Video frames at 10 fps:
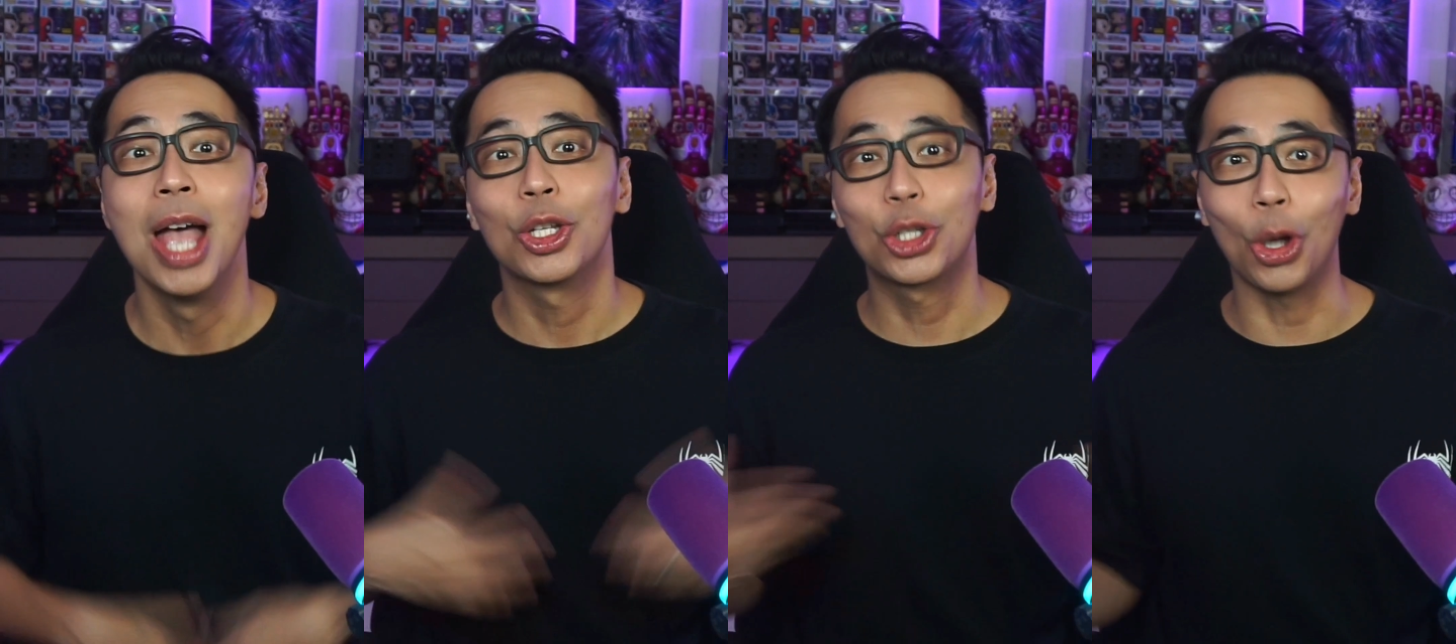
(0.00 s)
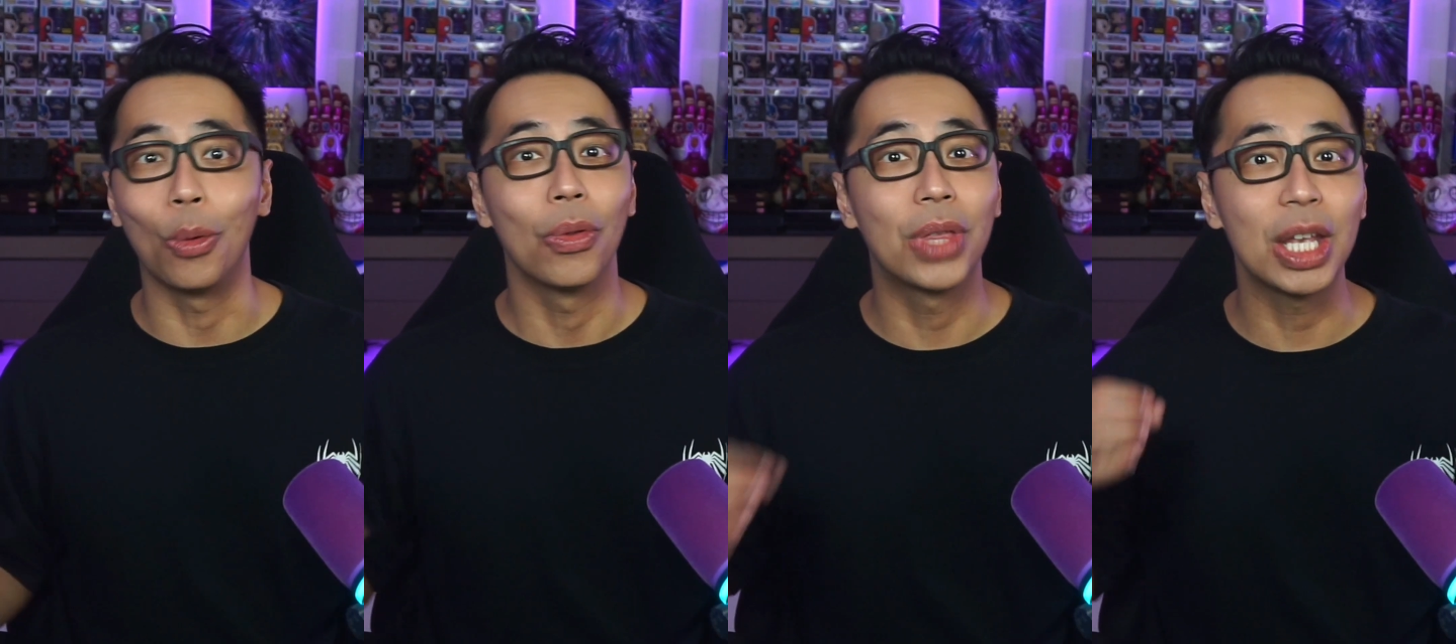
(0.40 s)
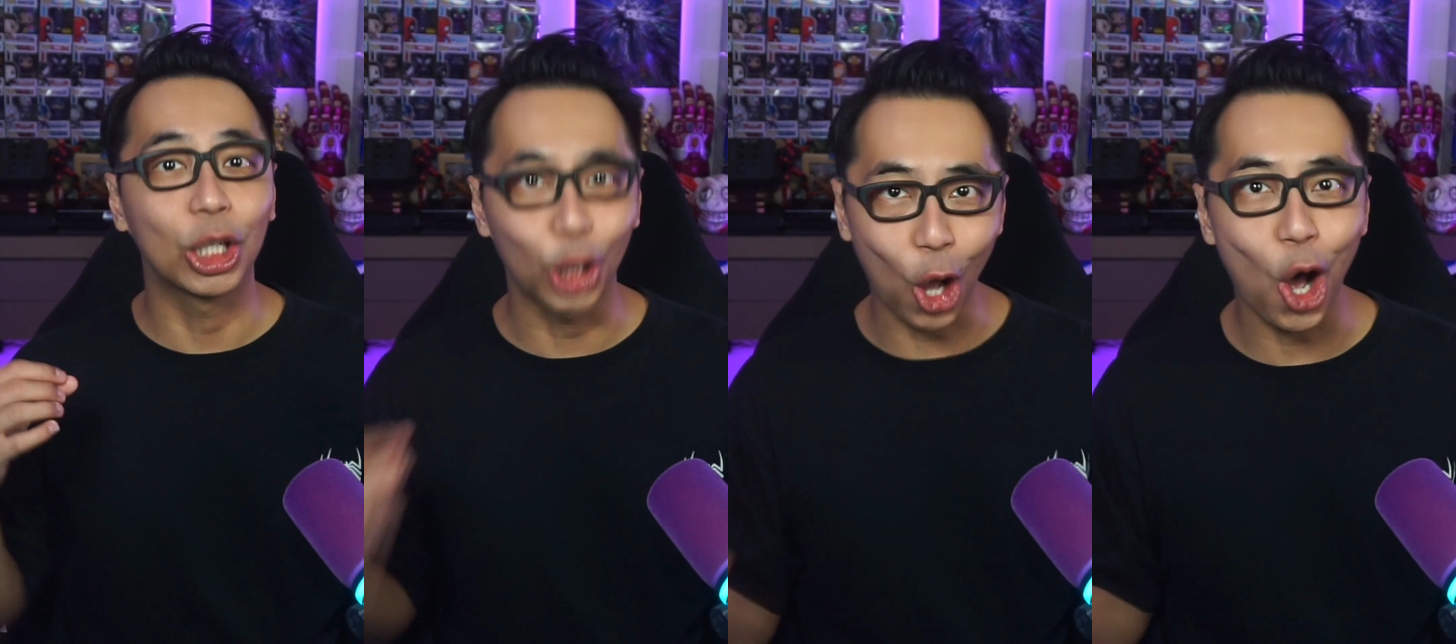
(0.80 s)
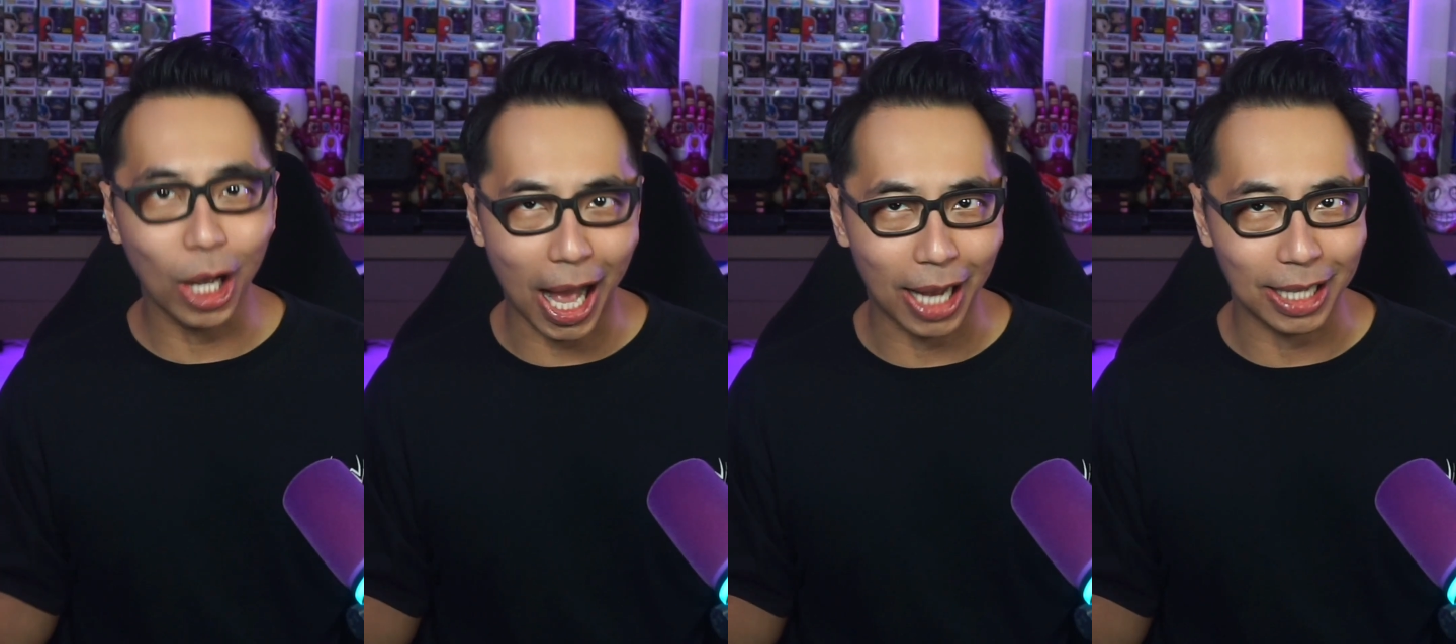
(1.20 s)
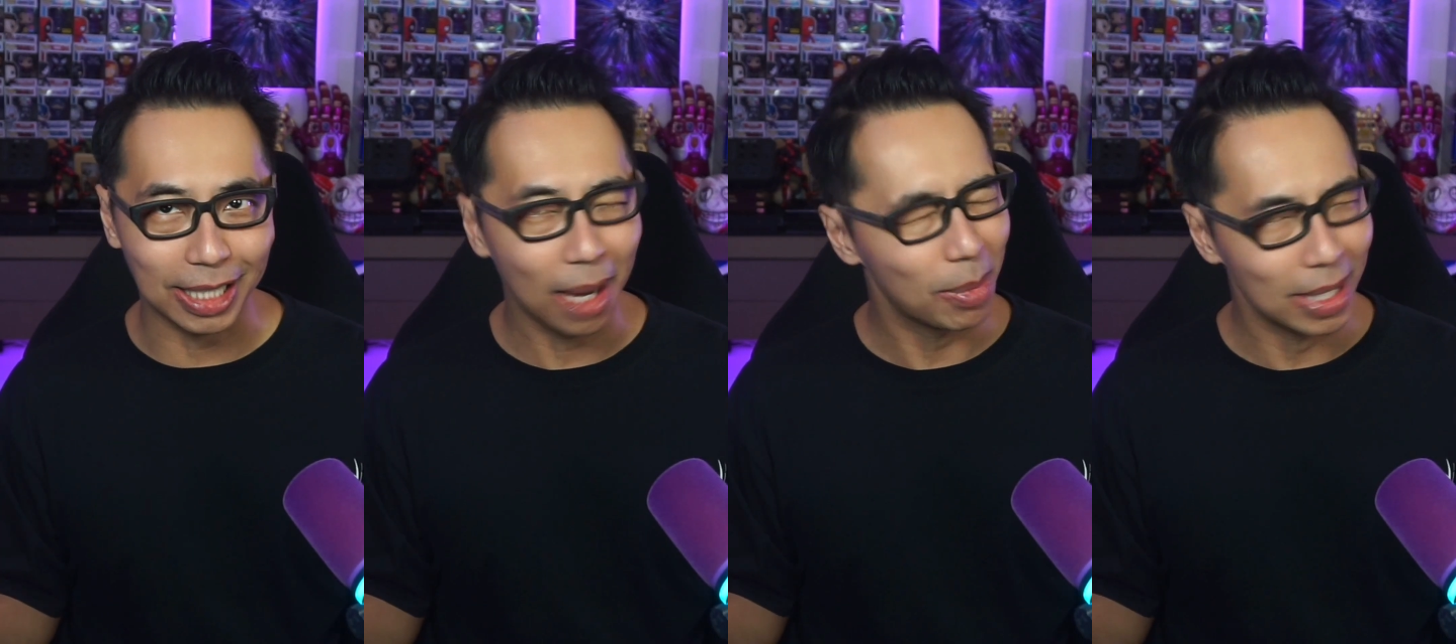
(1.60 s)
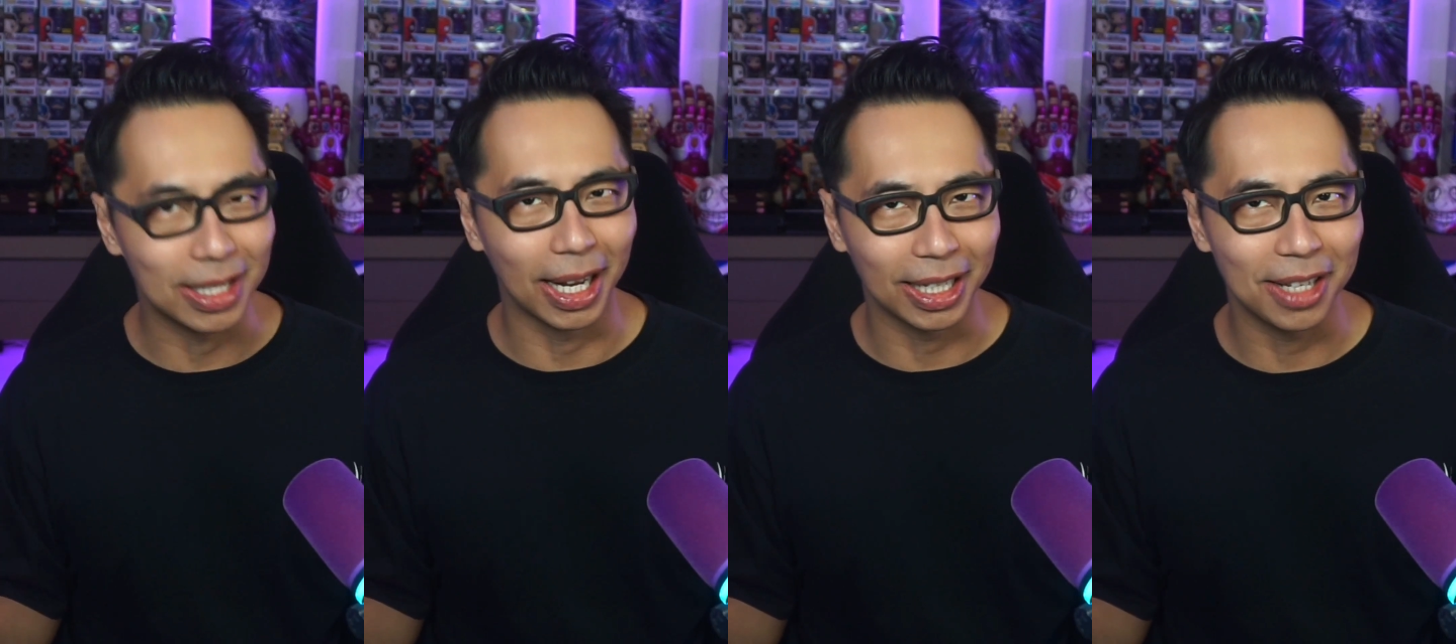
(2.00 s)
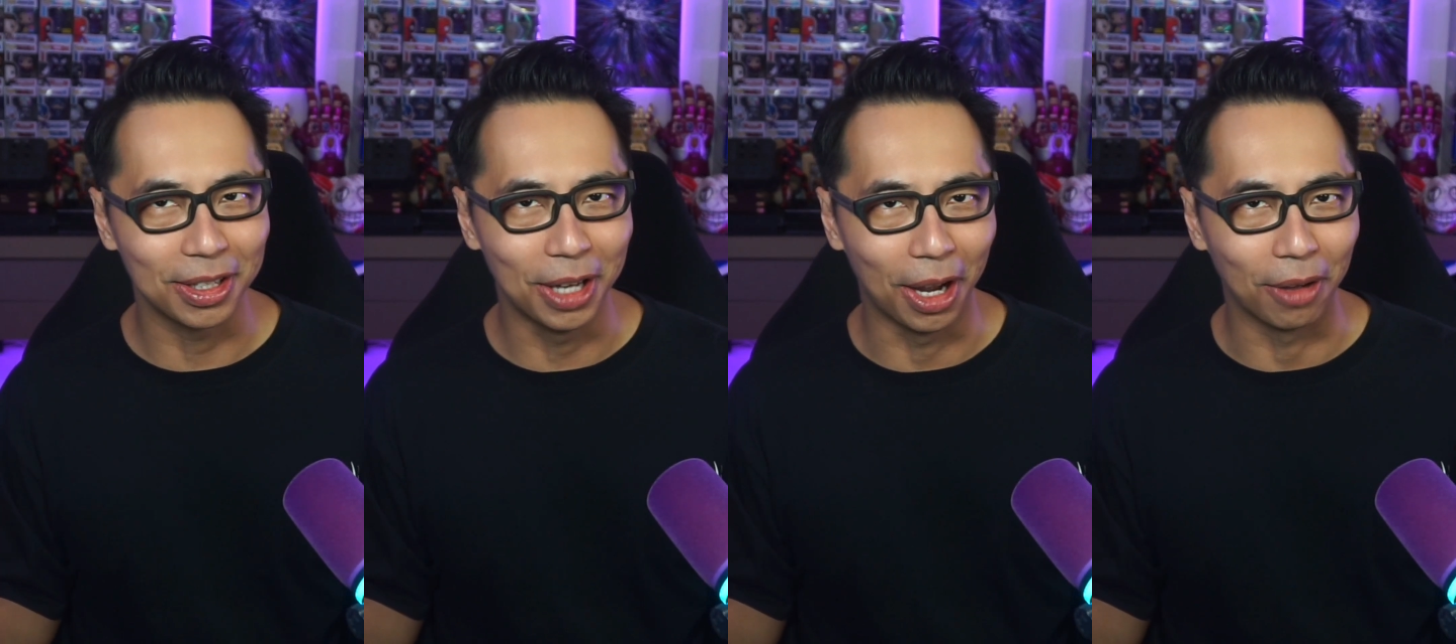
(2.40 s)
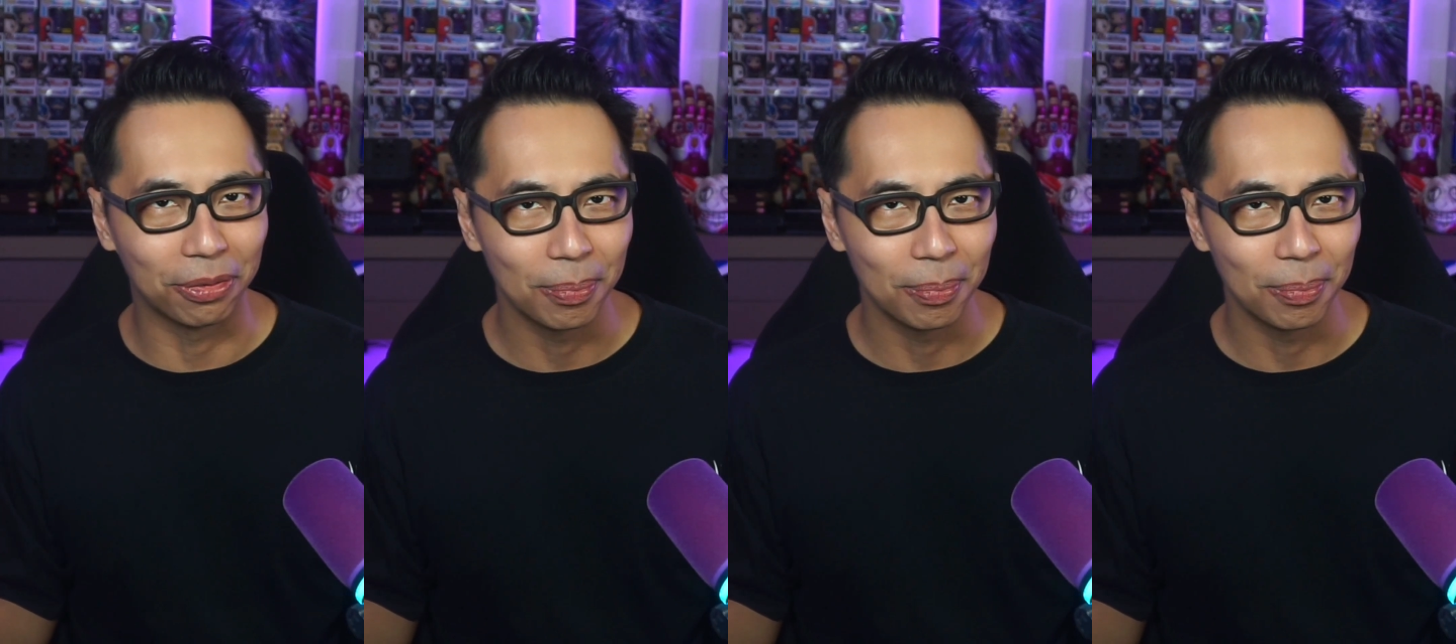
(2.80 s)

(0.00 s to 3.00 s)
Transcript: So the Clog archetype is getting the nerf.